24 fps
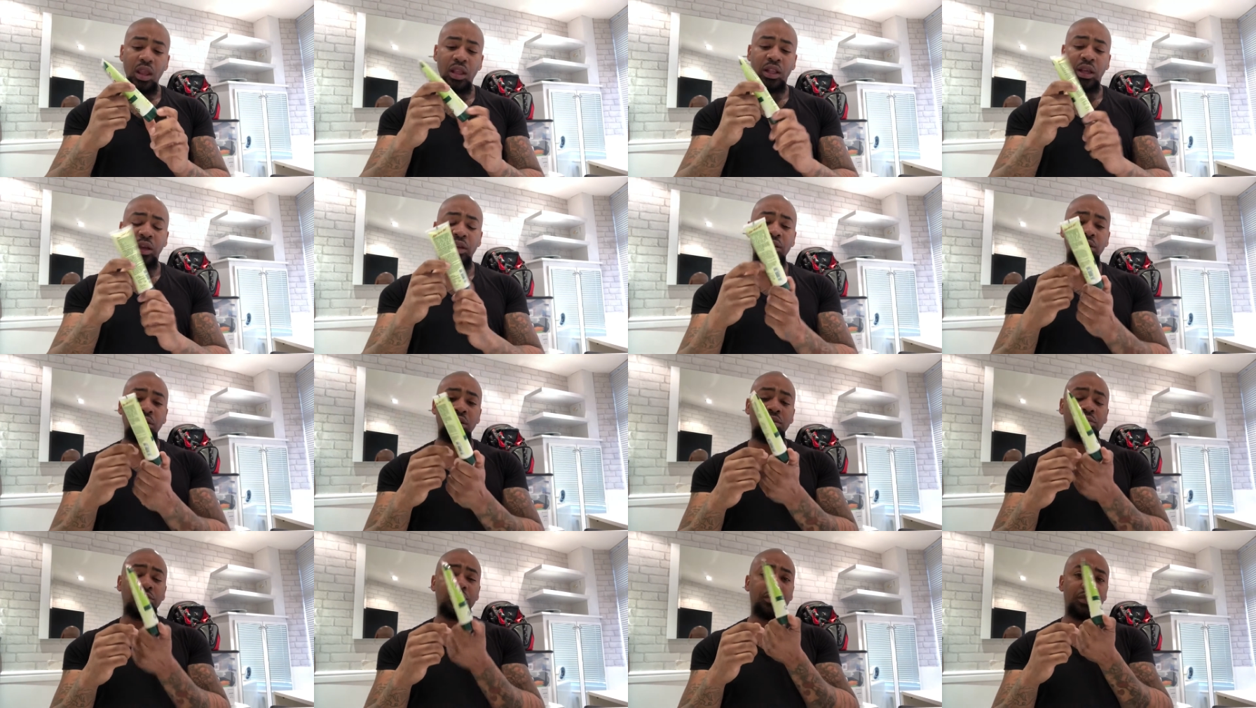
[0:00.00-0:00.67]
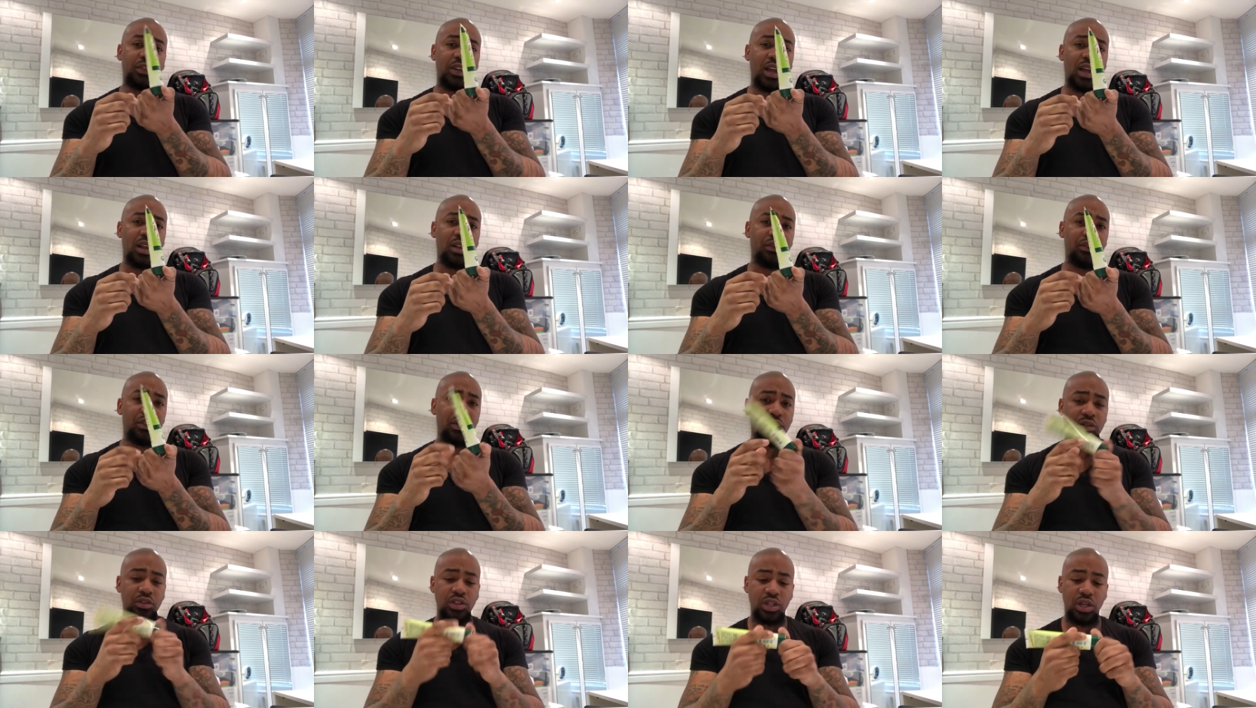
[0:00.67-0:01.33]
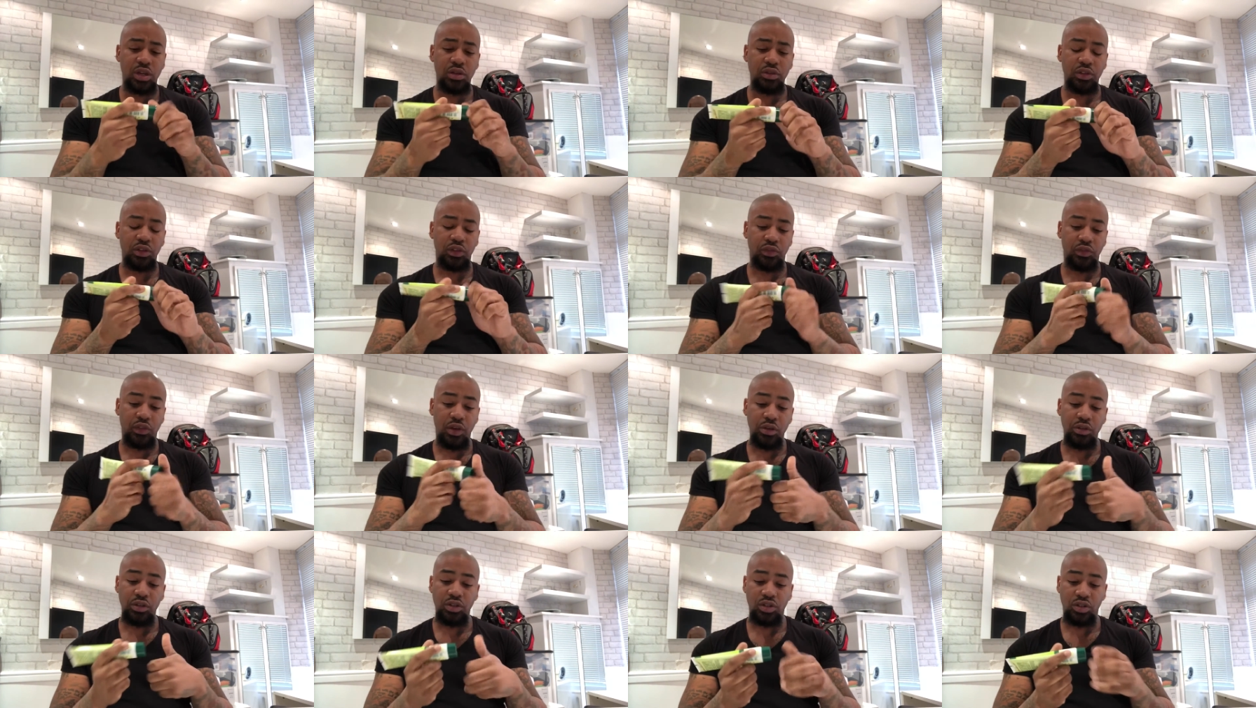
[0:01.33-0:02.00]
Now in terms of the aloe vera gel, it's
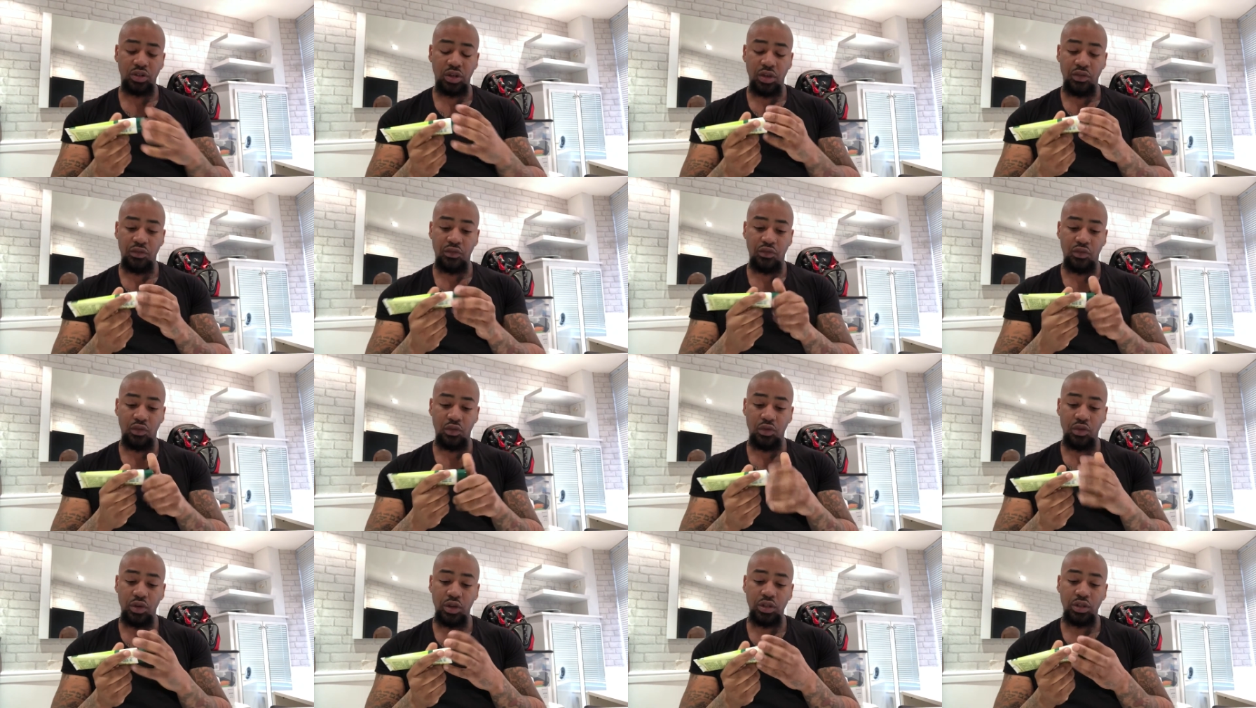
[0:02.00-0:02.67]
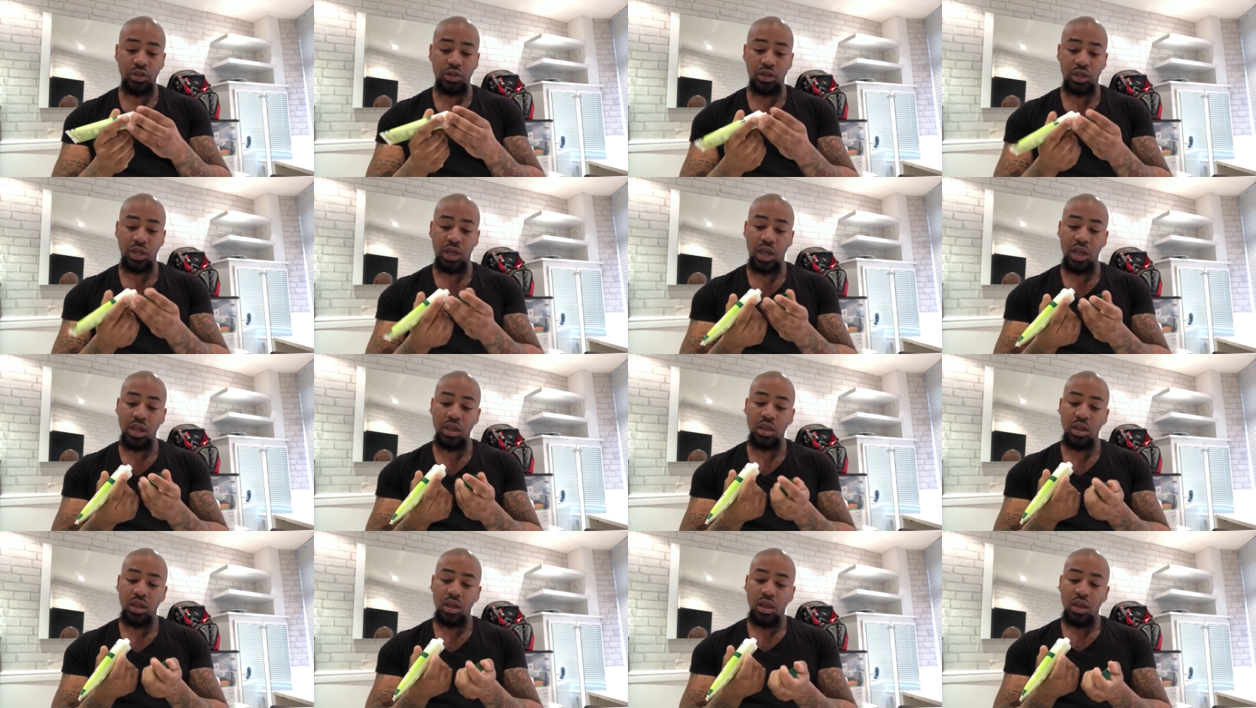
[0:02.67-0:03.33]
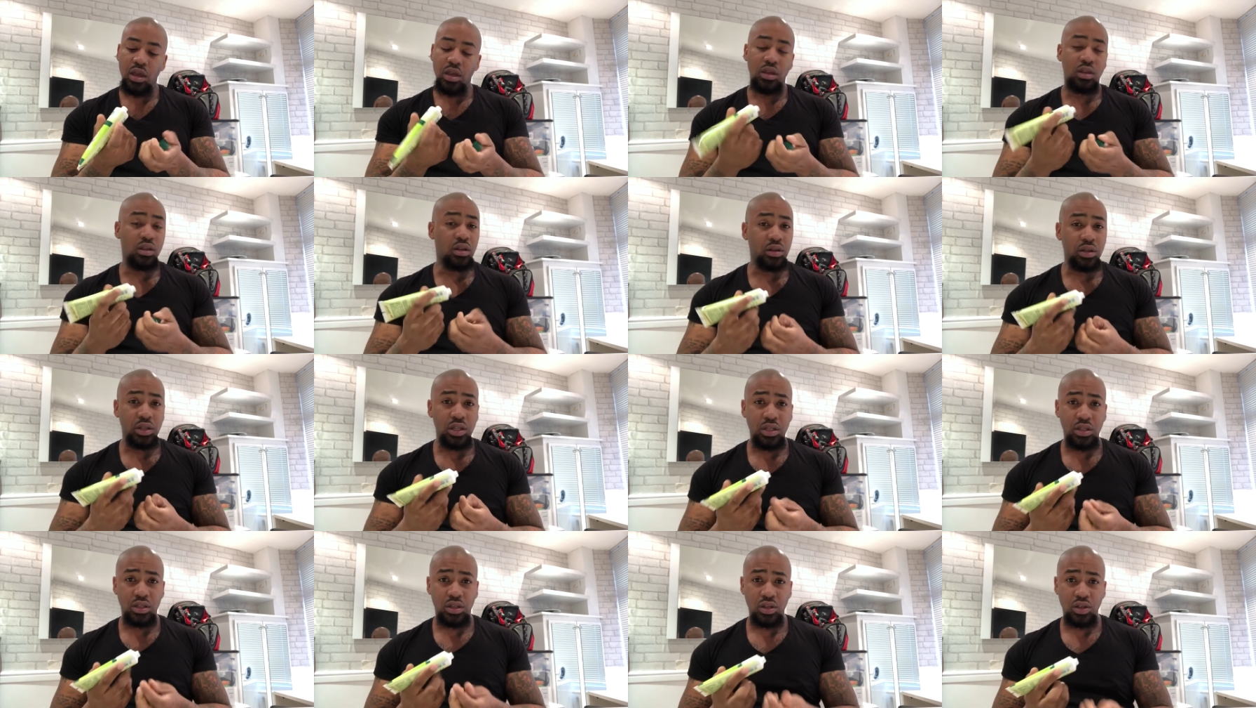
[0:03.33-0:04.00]
very straightforward, okay? You
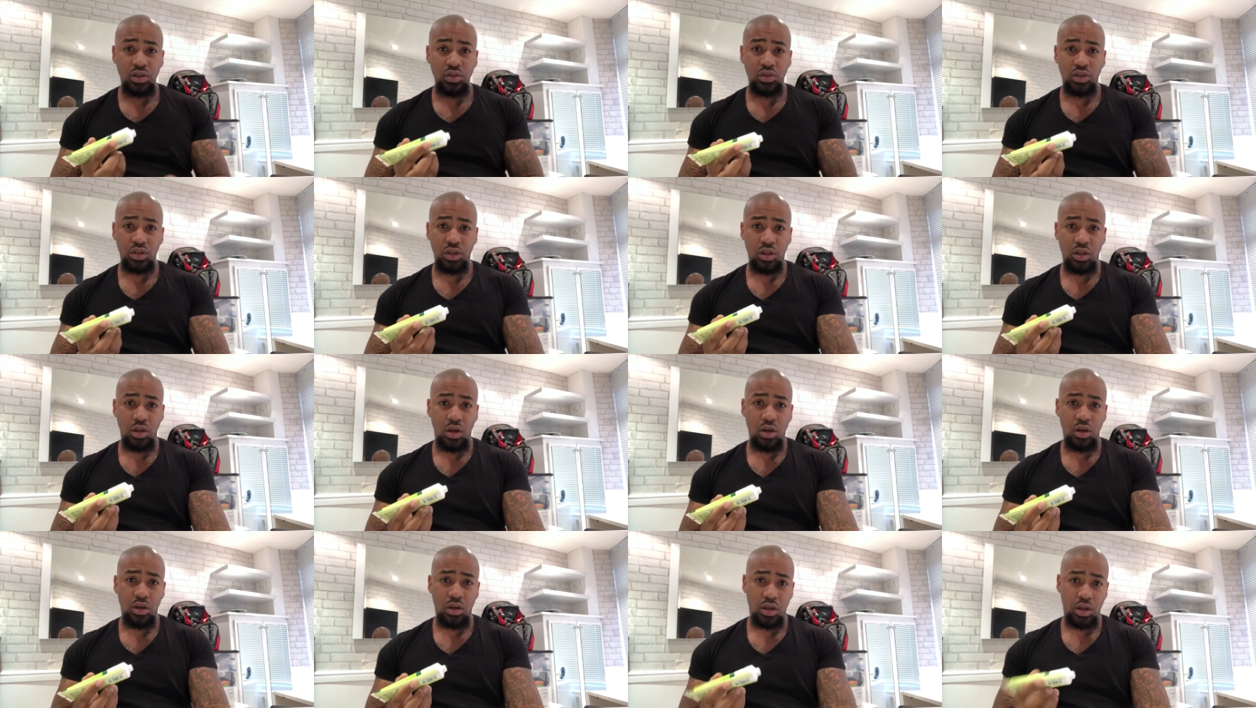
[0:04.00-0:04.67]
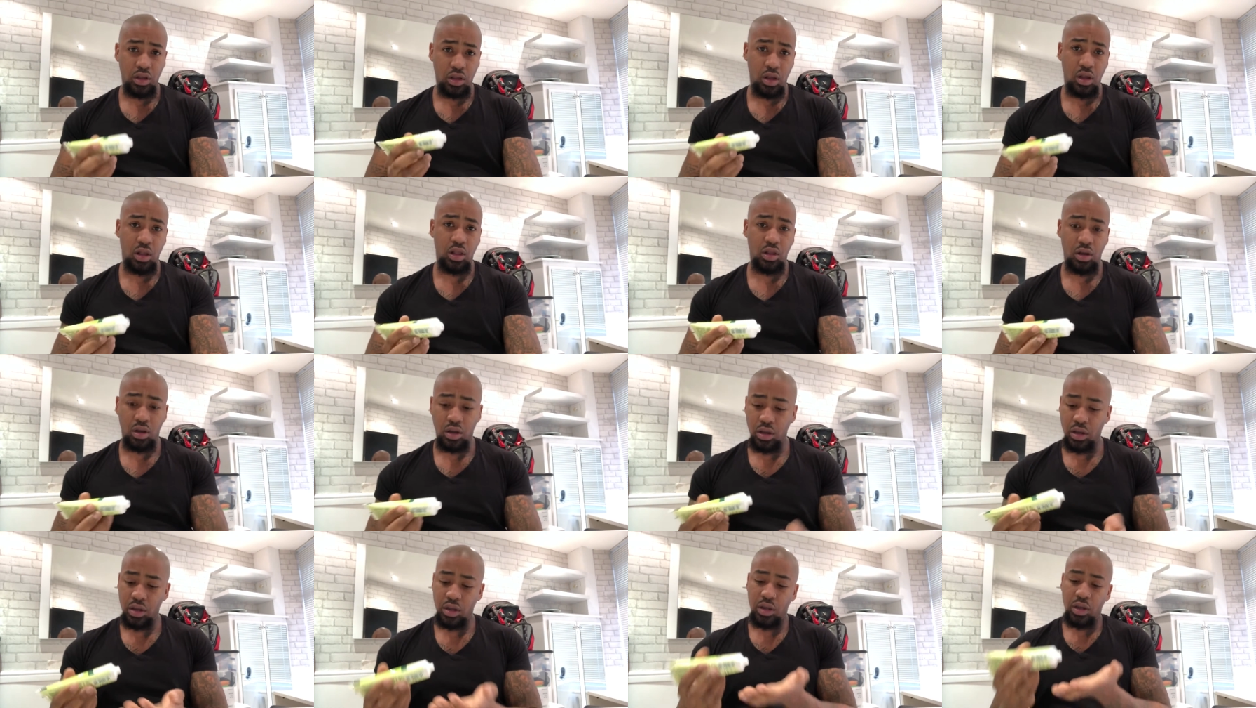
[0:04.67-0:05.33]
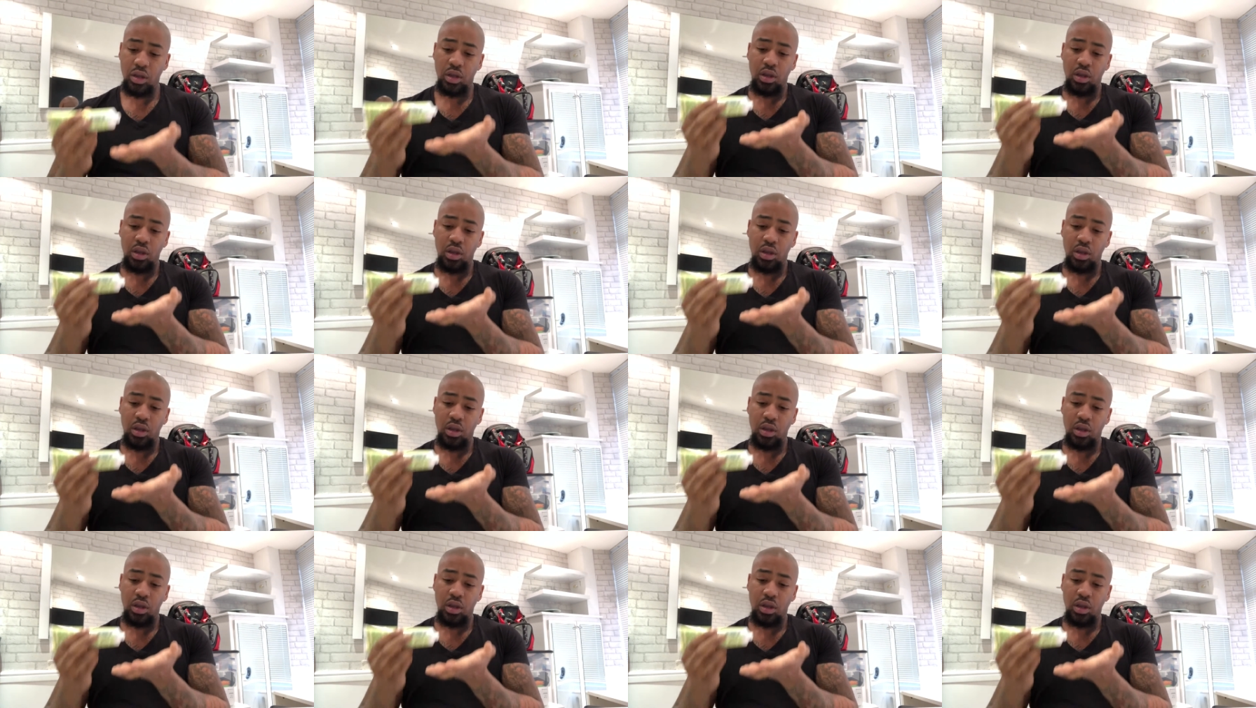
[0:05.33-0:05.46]
don't need to use a lot, a, a lot.